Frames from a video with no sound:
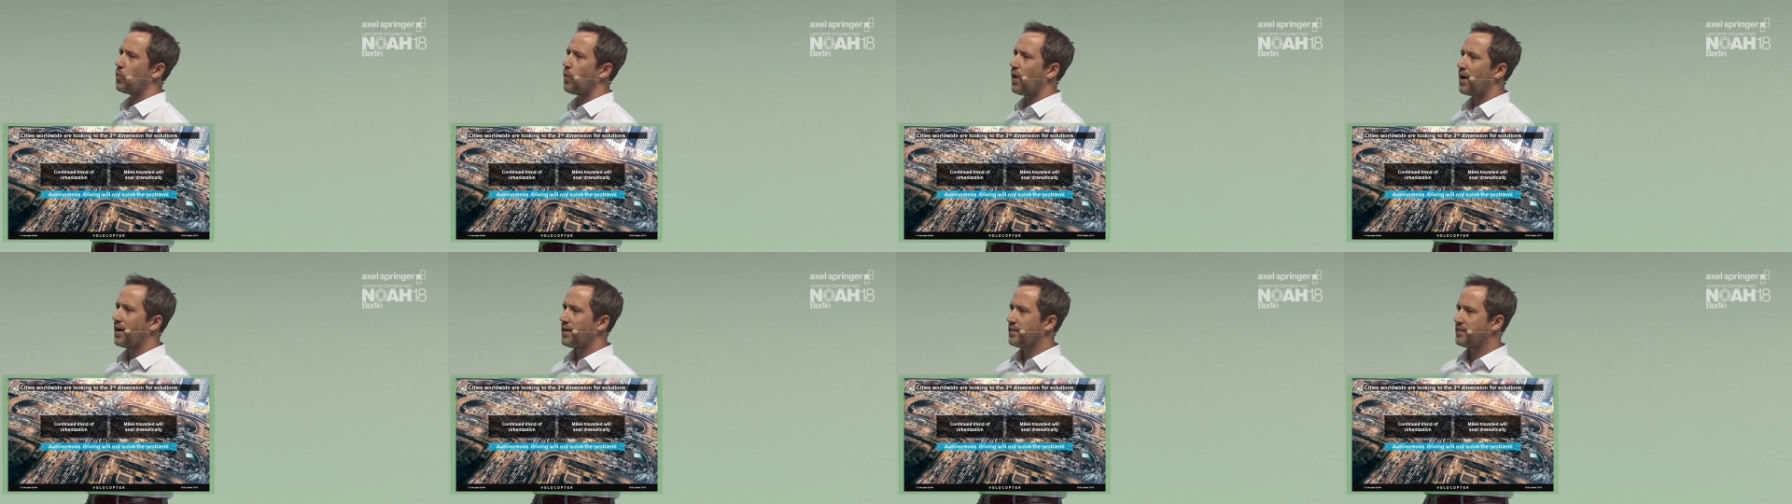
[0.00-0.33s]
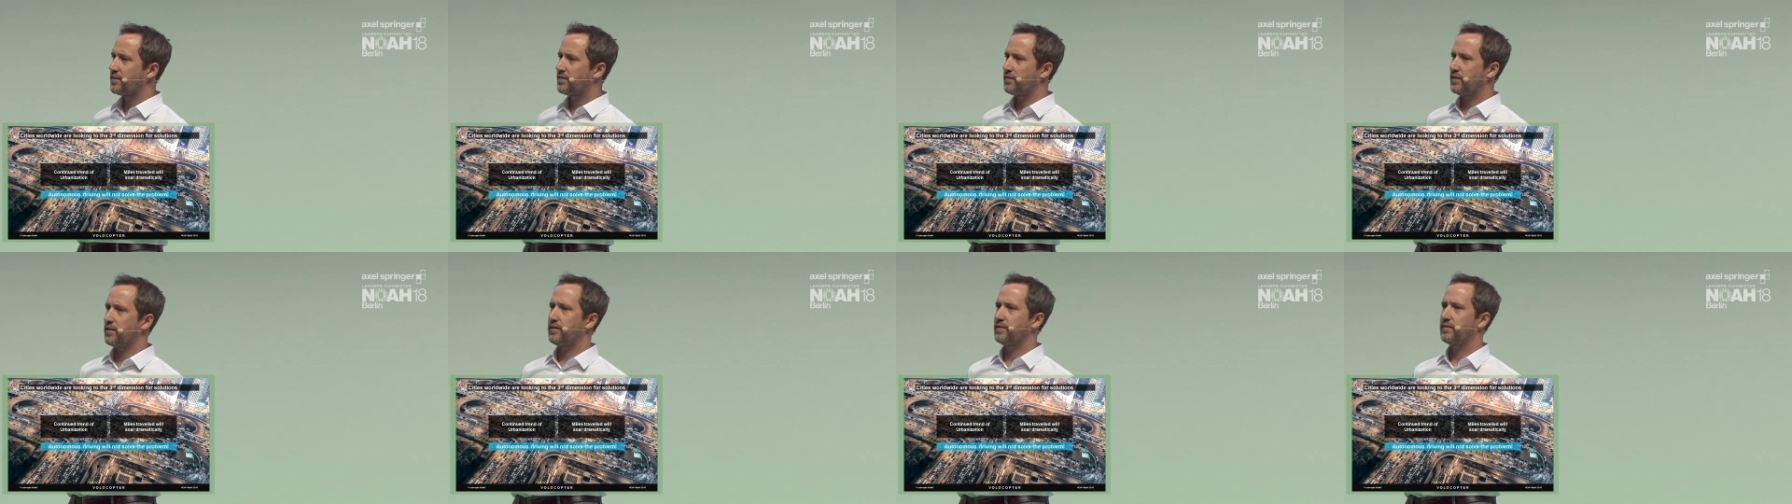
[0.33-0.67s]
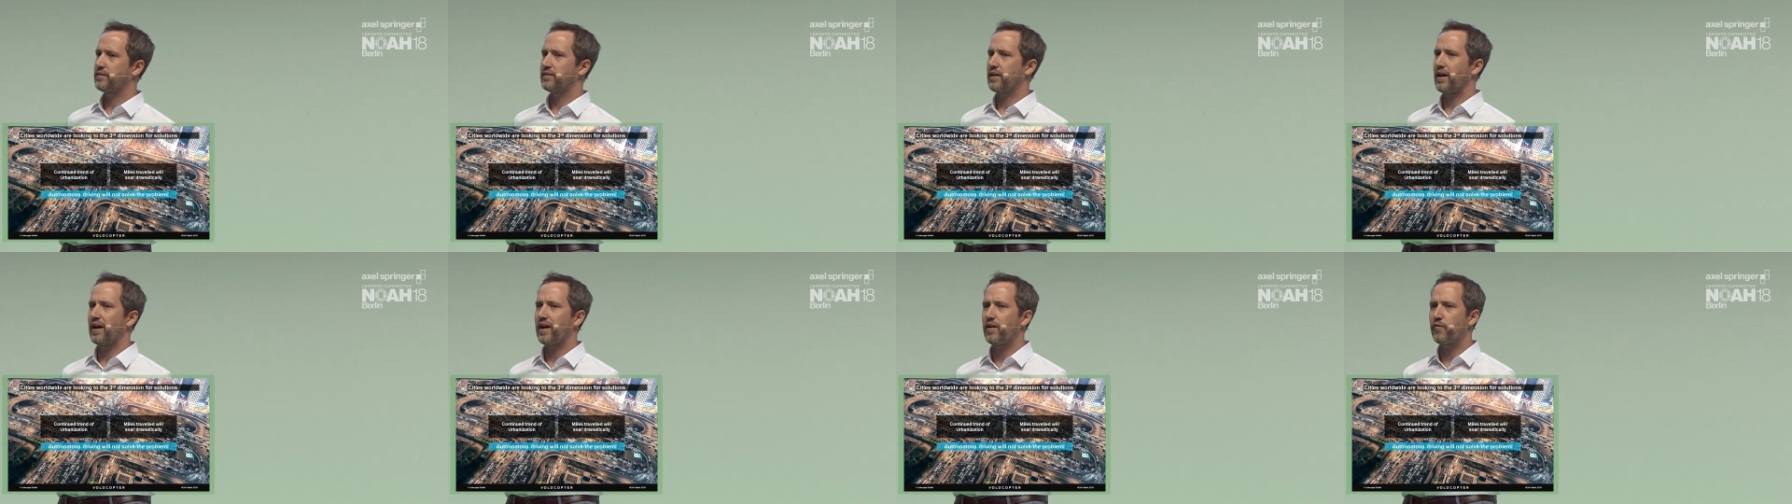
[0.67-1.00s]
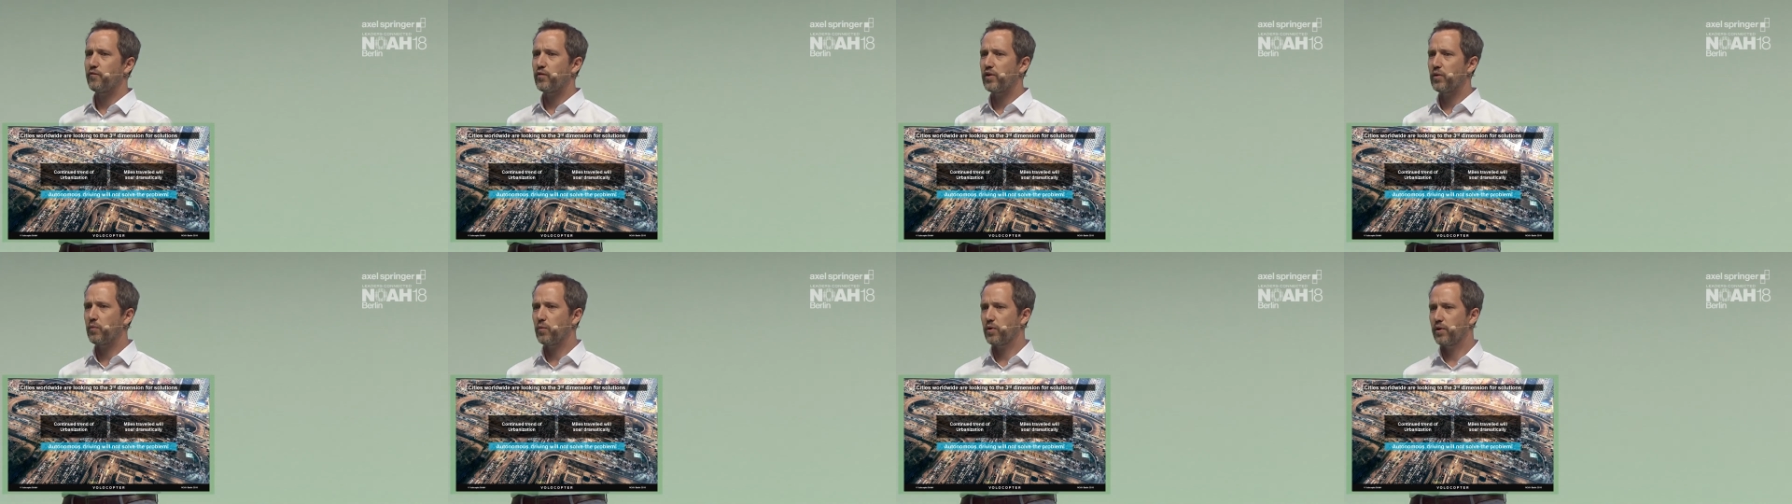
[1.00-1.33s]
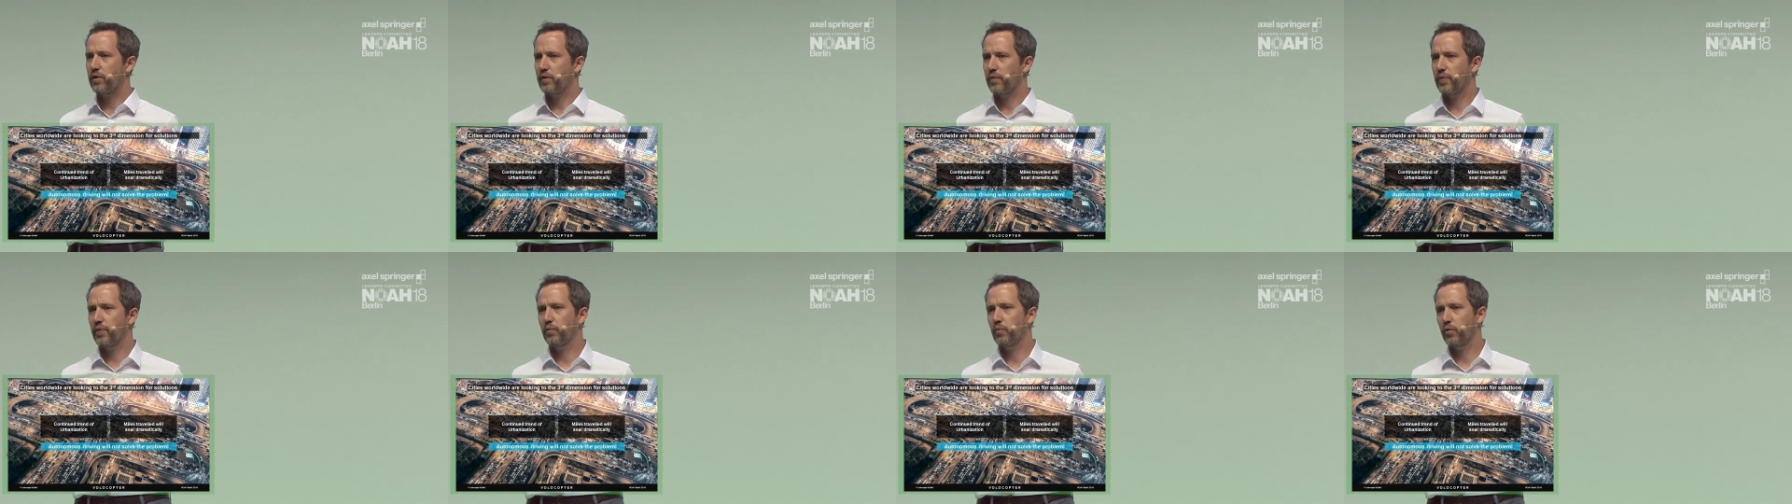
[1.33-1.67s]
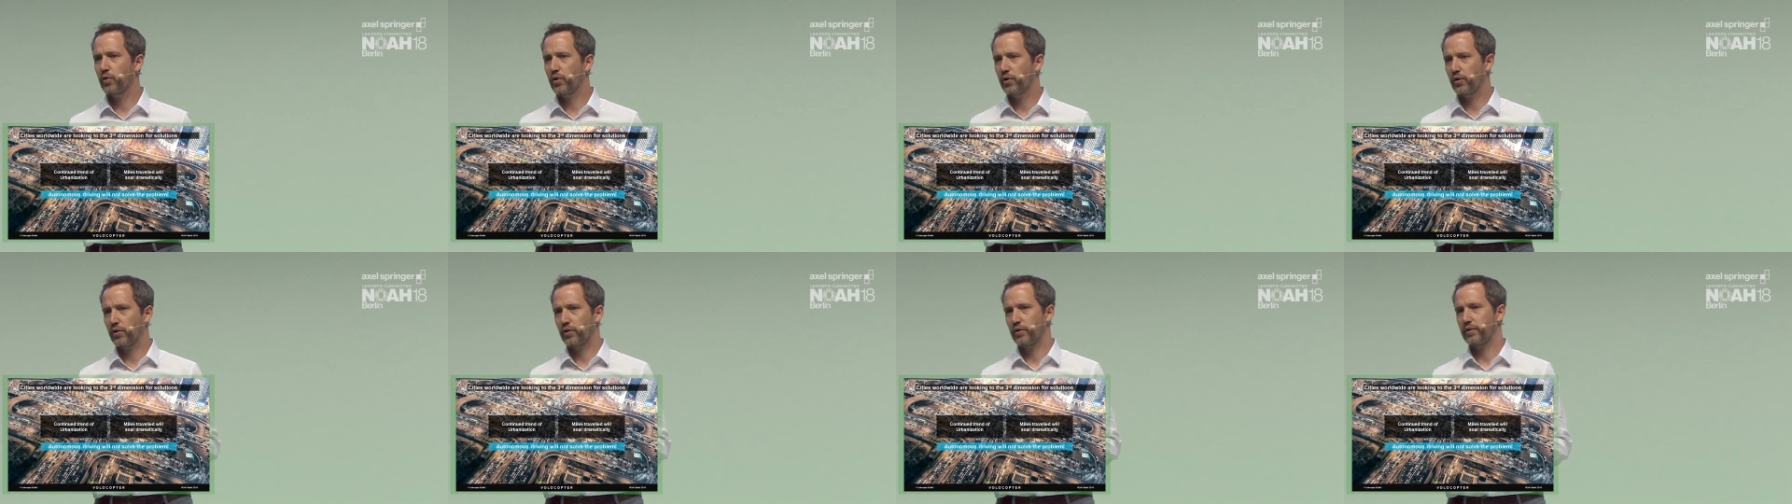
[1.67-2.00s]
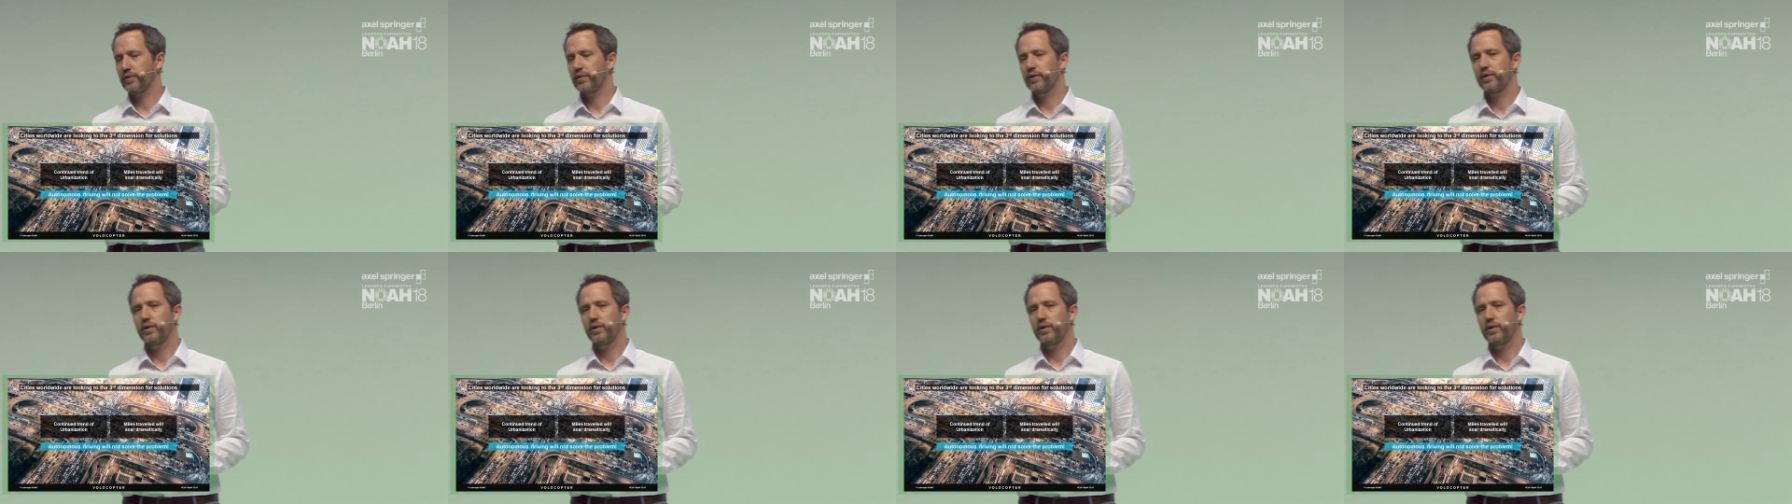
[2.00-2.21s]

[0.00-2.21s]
why cities everywhere in the world